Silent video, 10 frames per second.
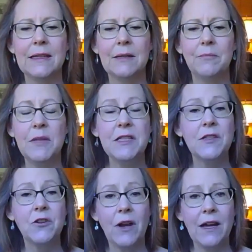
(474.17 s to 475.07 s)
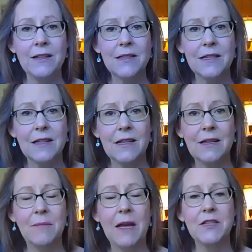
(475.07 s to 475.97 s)
Mrs. Grant
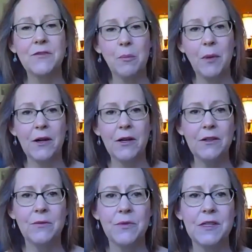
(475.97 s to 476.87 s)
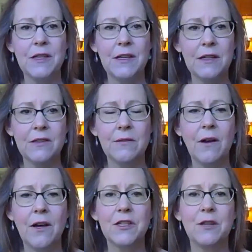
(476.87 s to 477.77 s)
in Mansfield Park, you see,
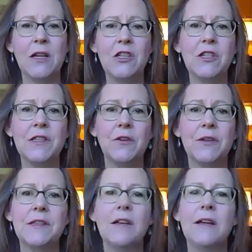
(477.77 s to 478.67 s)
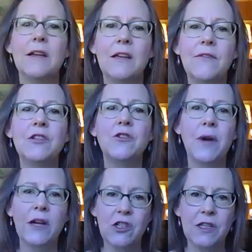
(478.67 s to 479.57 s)
Austen mentions her as giving
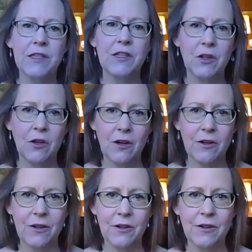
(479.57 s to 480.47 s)
directions to the gardener.